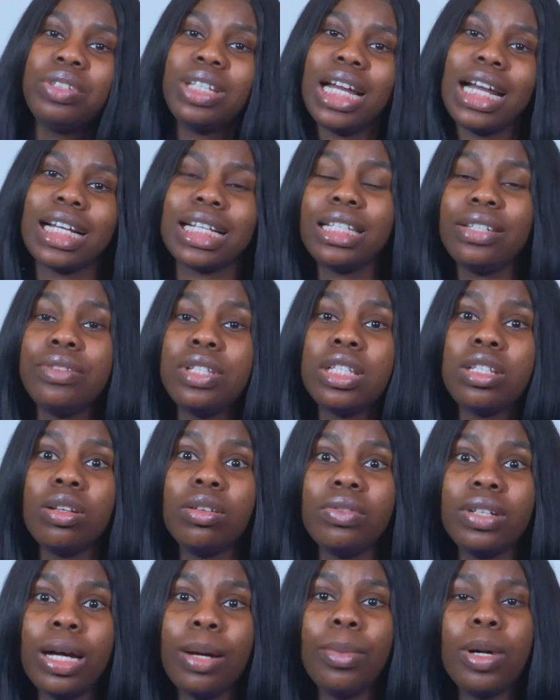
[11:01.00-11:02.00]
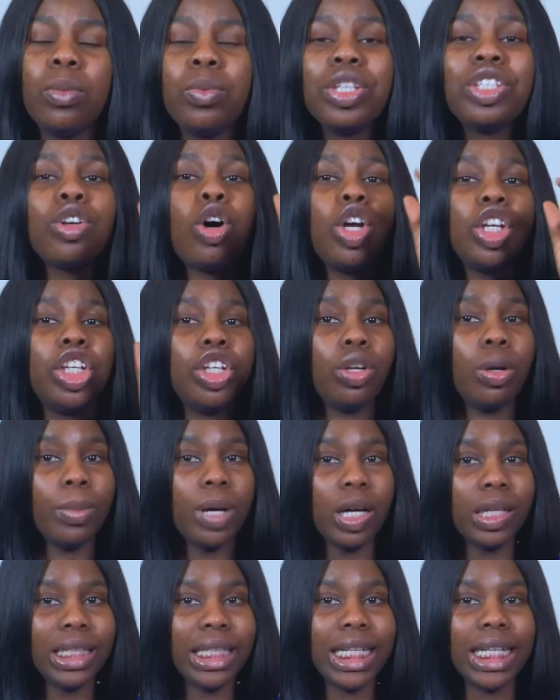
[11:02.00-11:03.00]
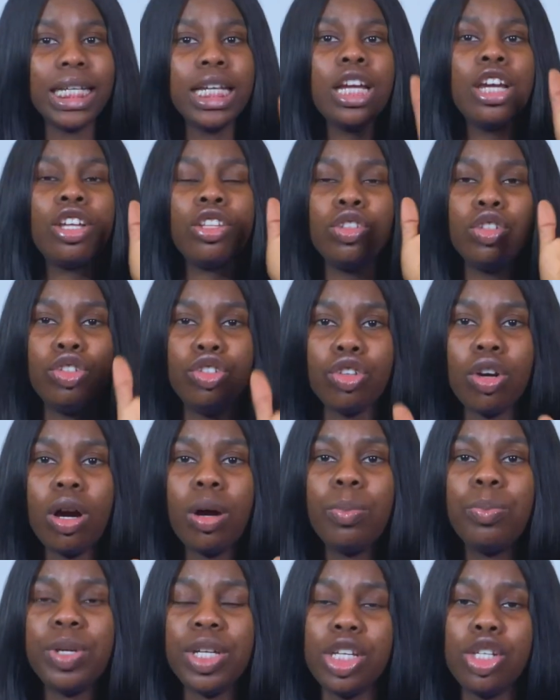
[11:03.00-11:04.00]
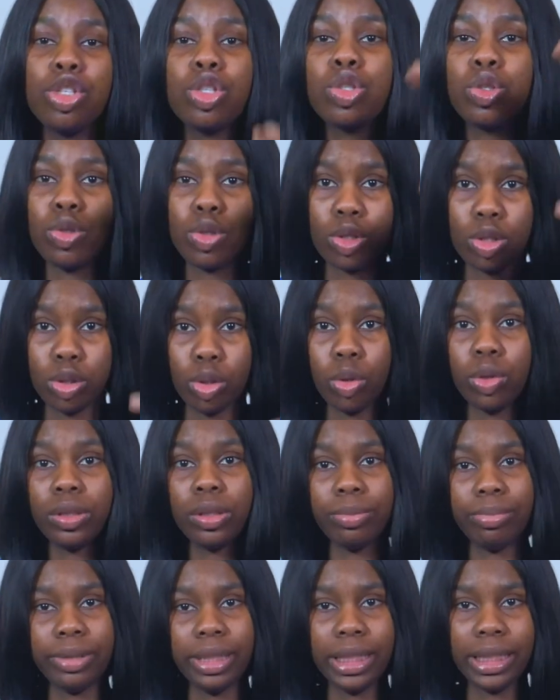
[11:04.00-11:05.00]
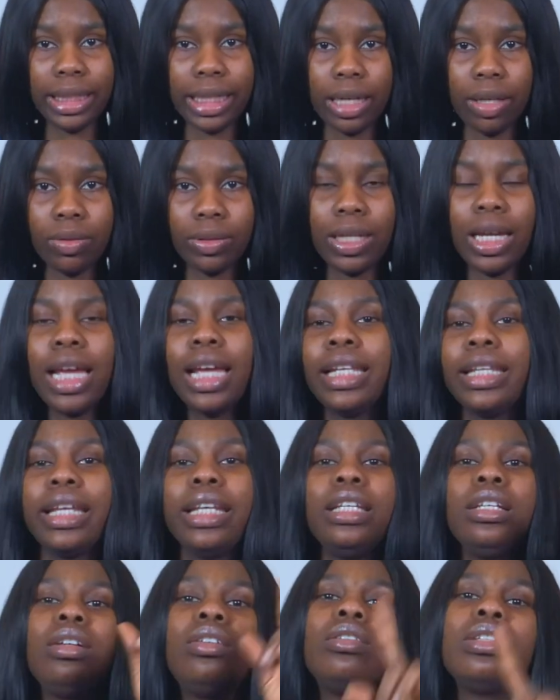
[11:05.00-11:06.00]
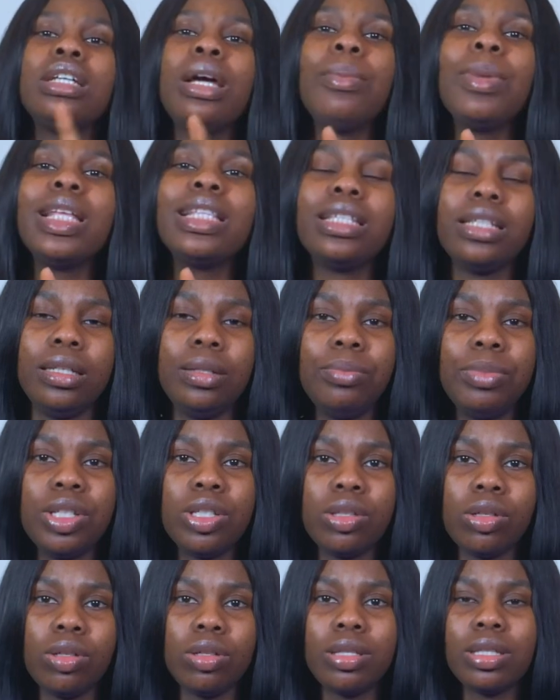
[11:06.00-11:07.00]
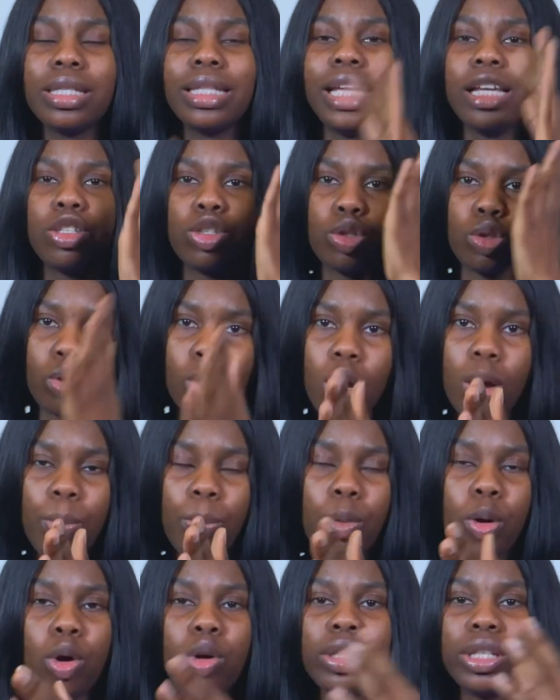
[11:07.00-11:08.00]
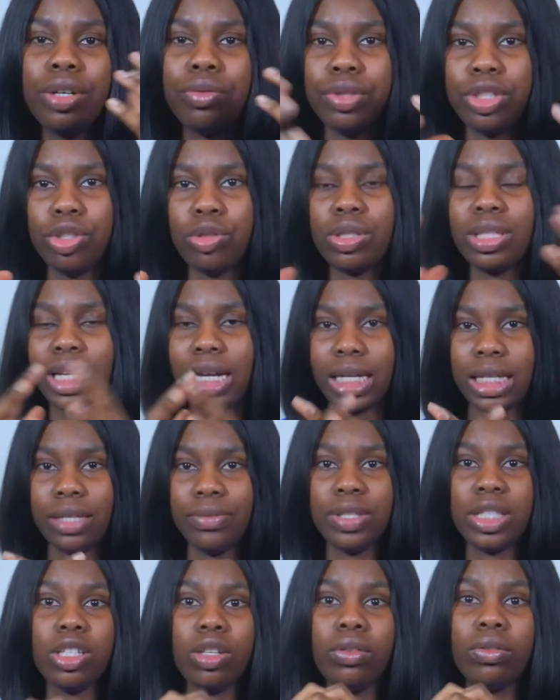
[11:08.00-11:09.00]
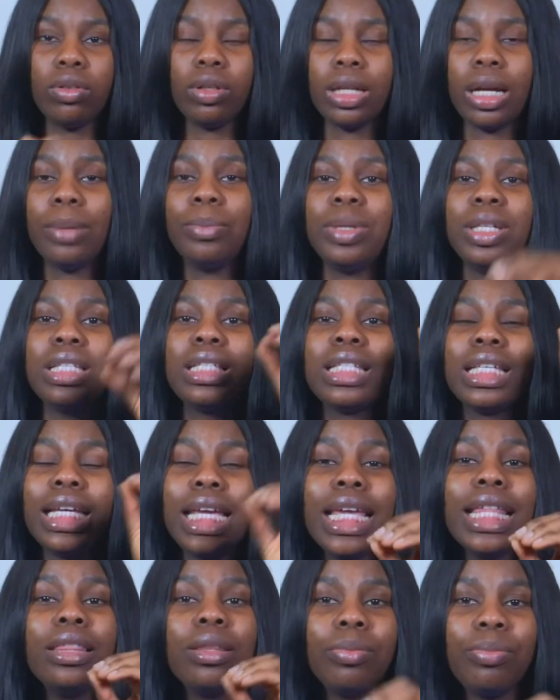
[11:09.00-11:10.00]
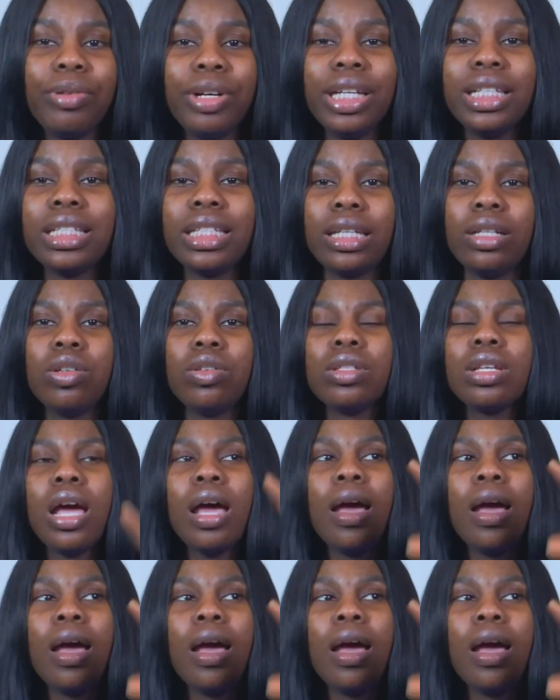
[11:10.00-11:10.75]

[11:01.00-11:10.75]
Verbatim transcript: the activity of GABA, which on a normal day, the job is to slow the brain down. Then the glutamate inhibitors, they stop or they reduce the activity of glutamate in the brain cells,